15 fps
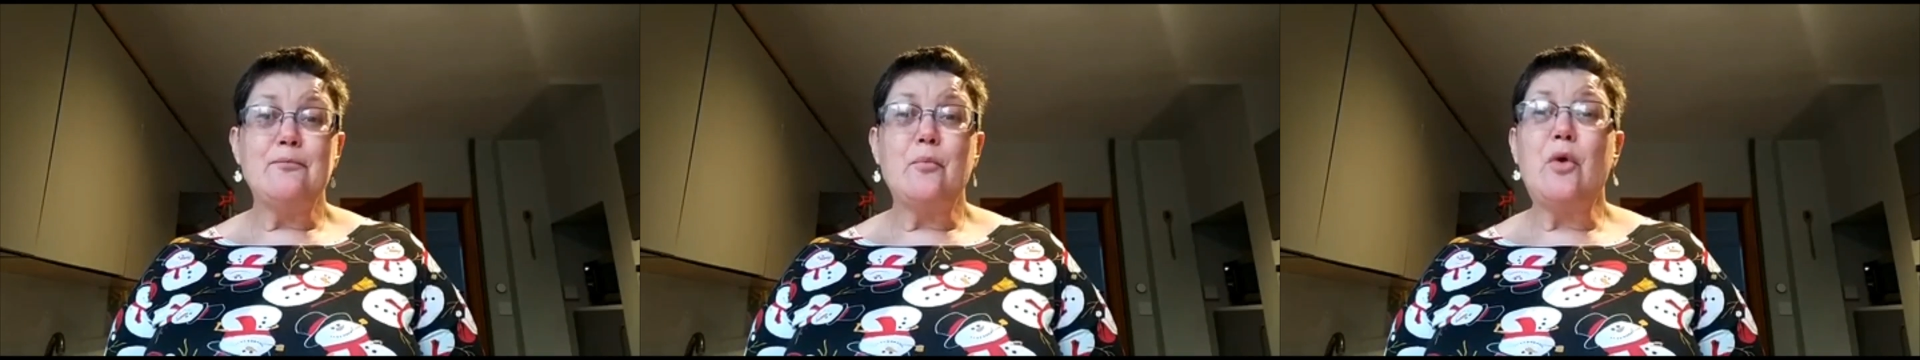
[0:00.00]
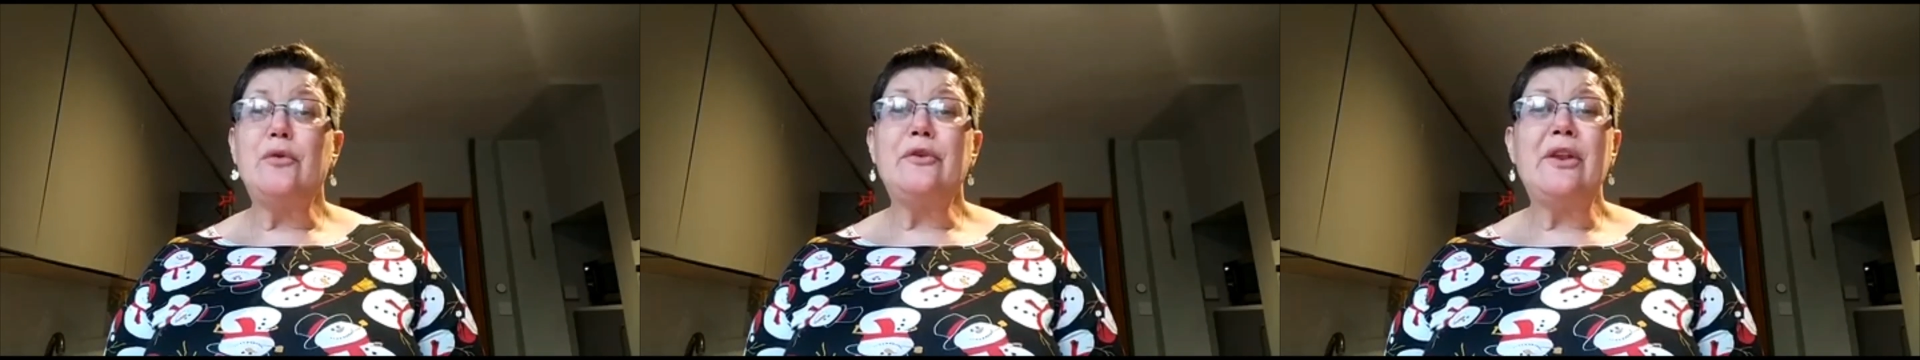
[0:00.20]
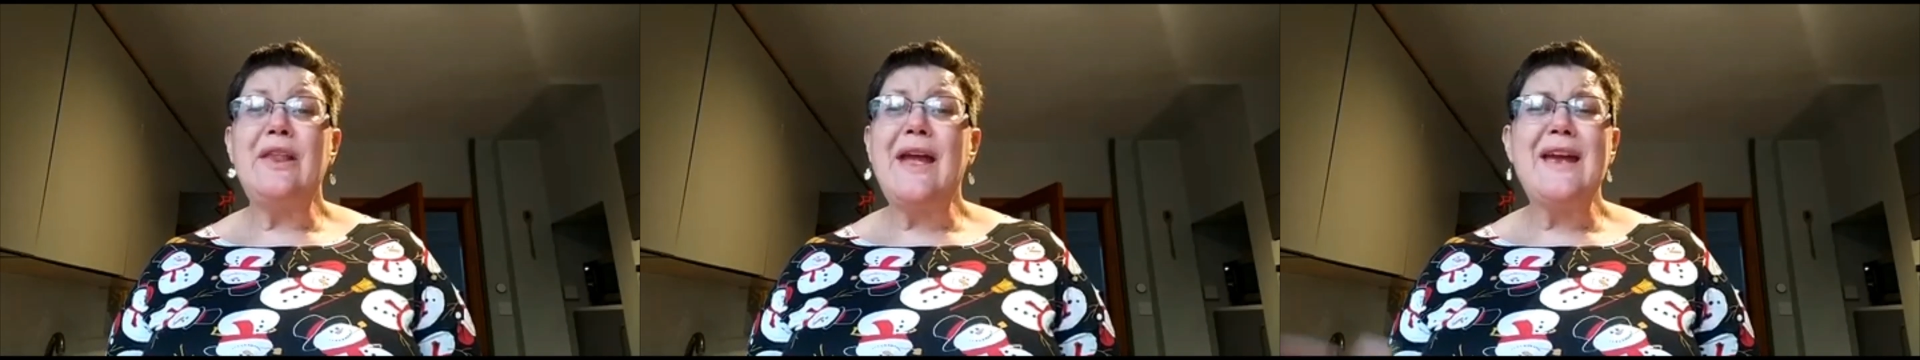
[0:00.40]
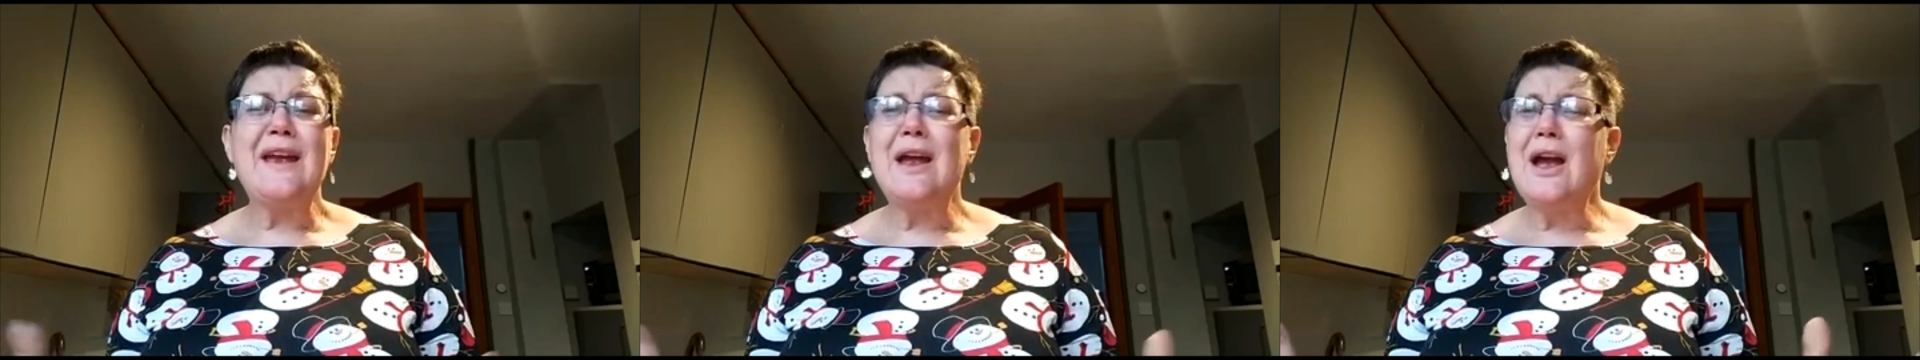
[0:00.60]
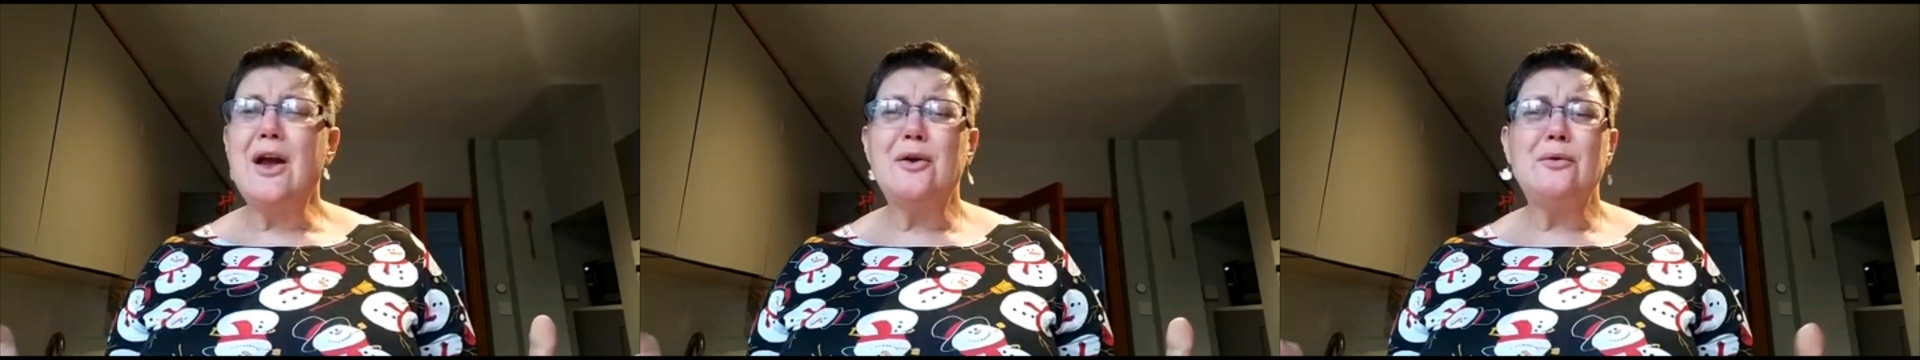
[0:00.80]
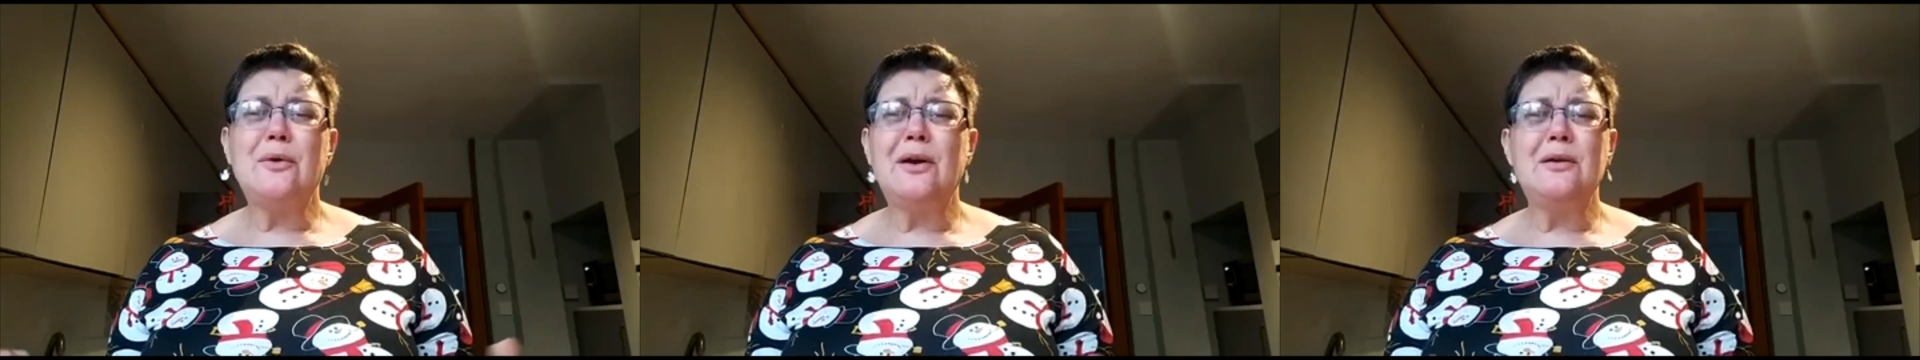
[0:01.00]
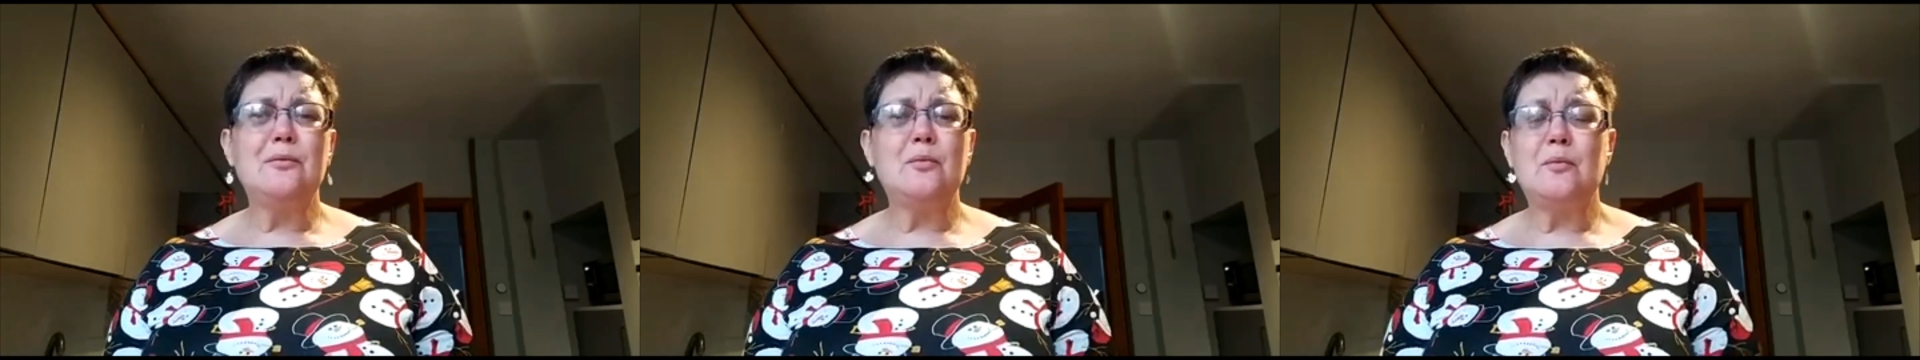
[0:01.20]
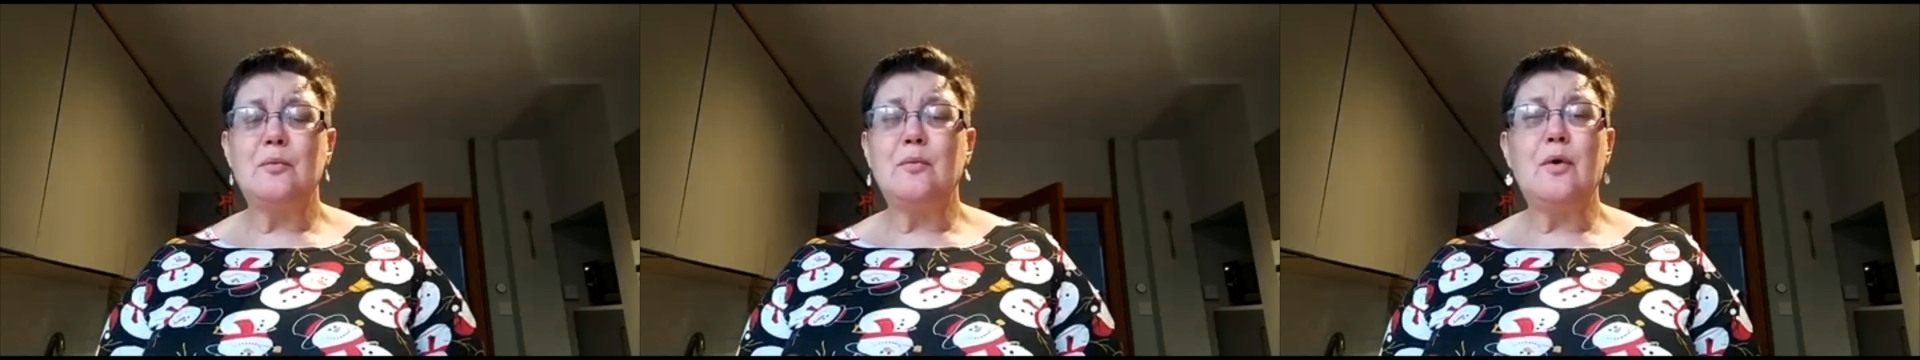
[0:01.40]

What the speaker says: what to let go and